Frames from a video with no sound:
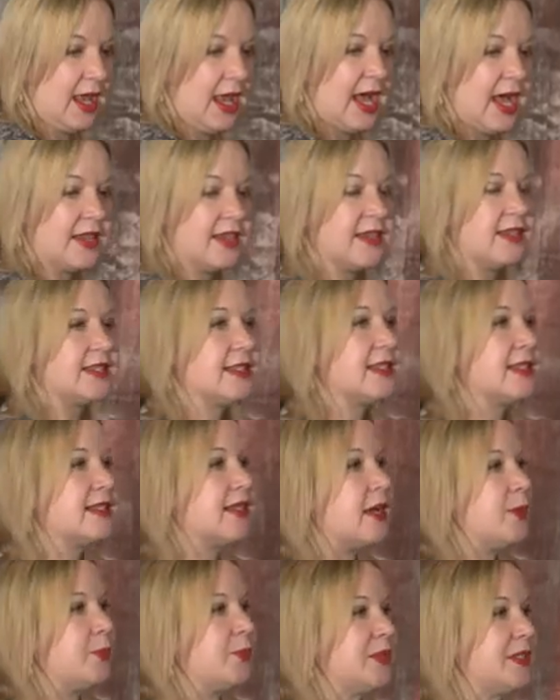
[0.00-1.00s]
And the
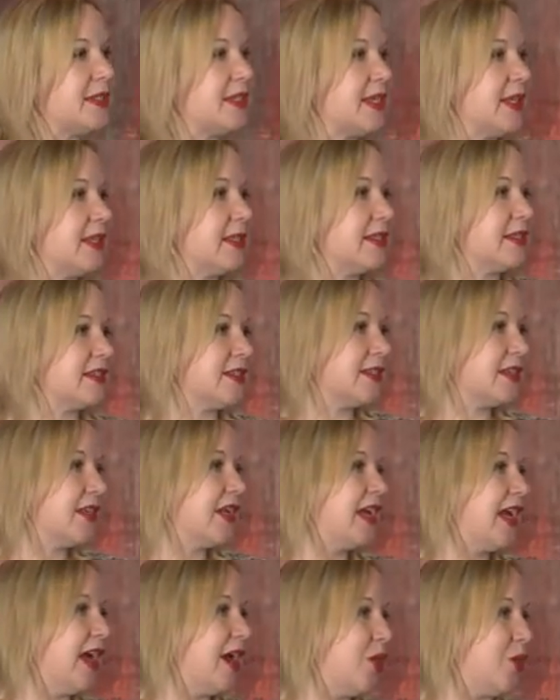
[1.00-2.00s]
substance
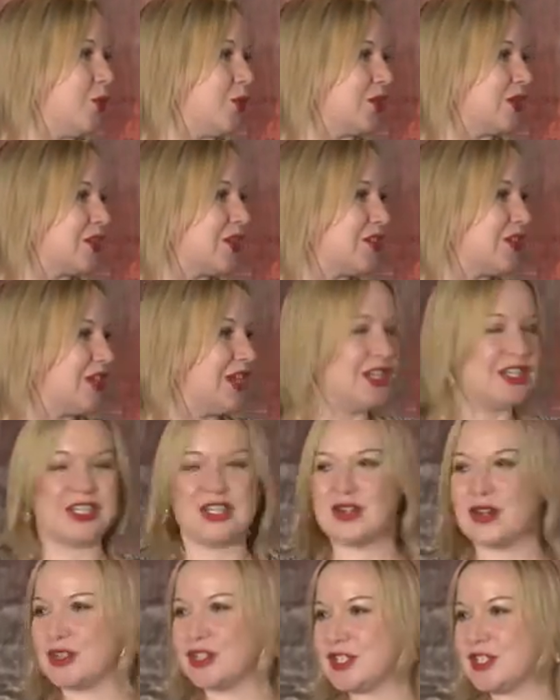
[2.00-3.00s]
counts. It's
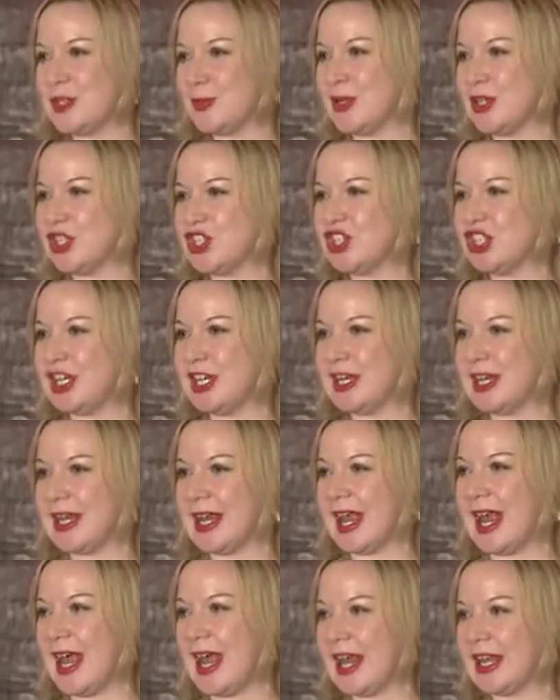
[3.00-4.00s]
not just about
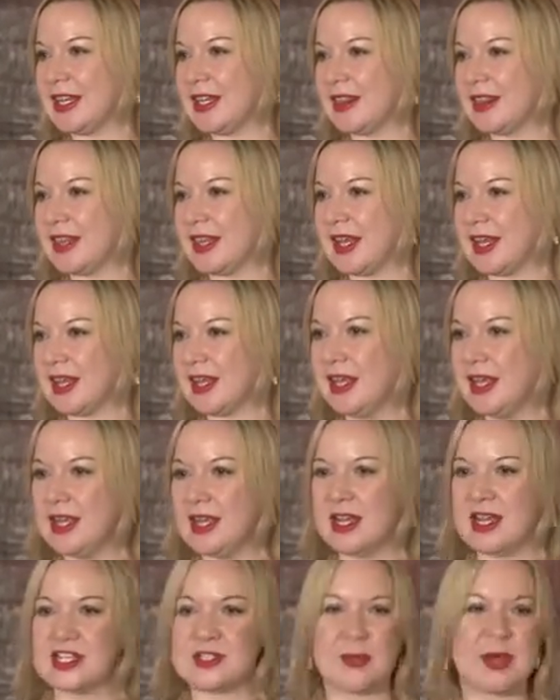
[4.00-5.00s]
sharing anything.
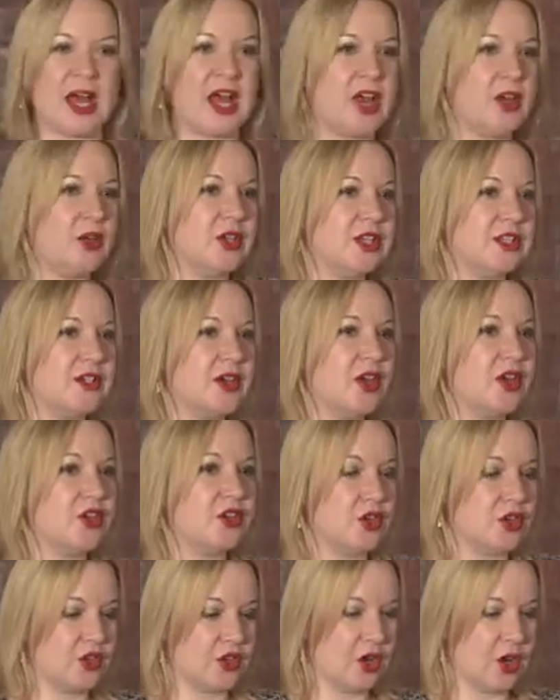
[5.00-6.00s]
It's about how you turn
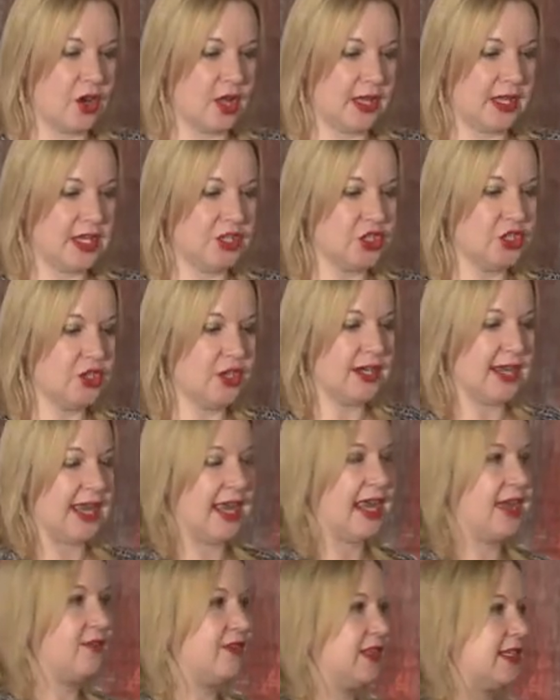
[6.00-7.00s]
your knowledge and your
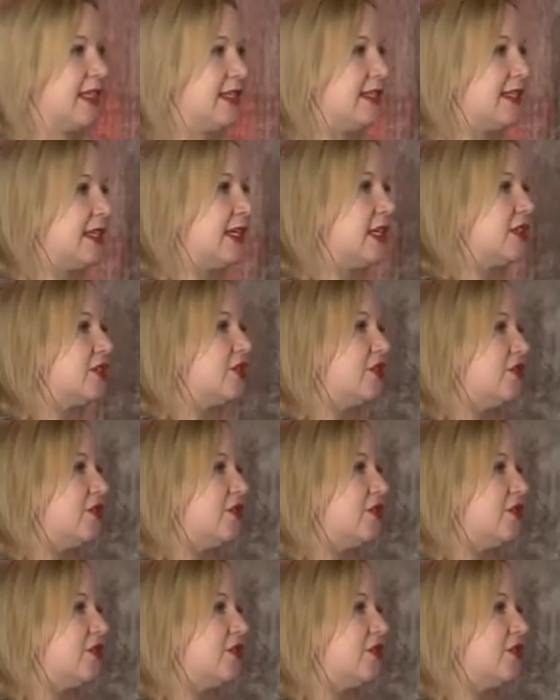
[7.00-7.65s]
evidence into